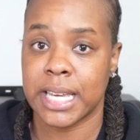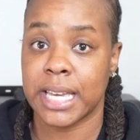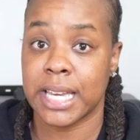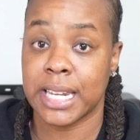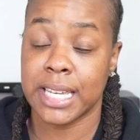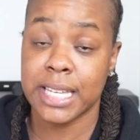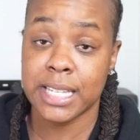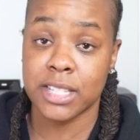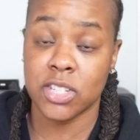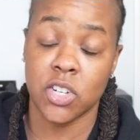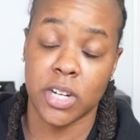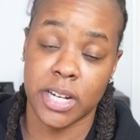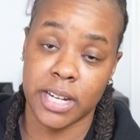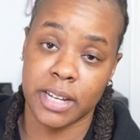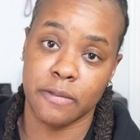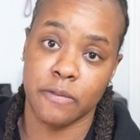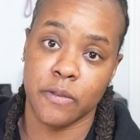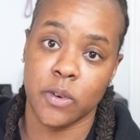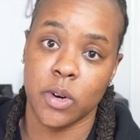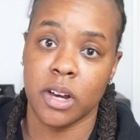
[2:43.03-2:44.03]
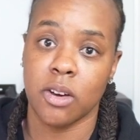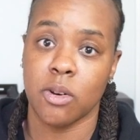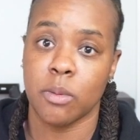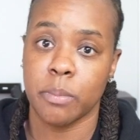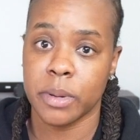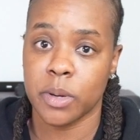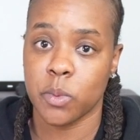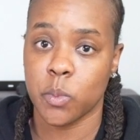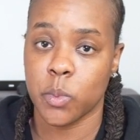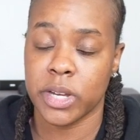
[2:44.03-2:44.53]
and is great for
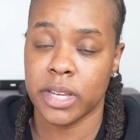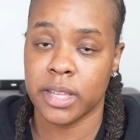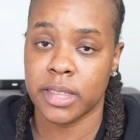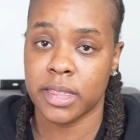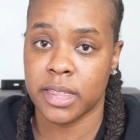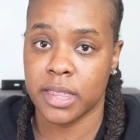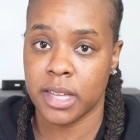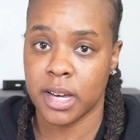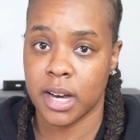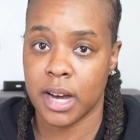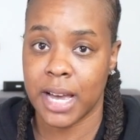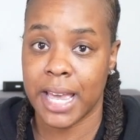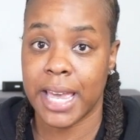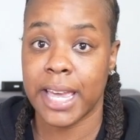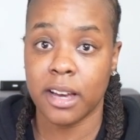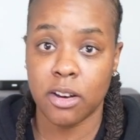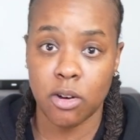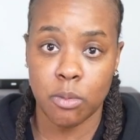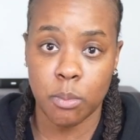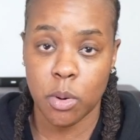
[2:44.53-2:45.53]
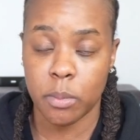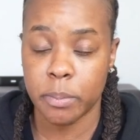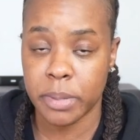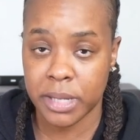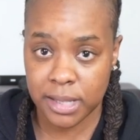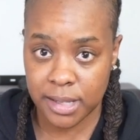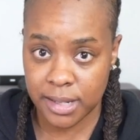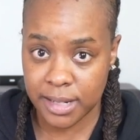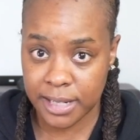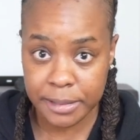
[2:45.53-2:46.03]
helping with ankle
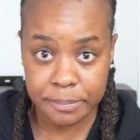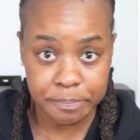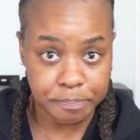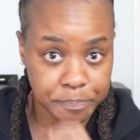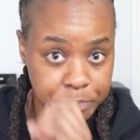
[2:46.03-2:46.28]
mobility.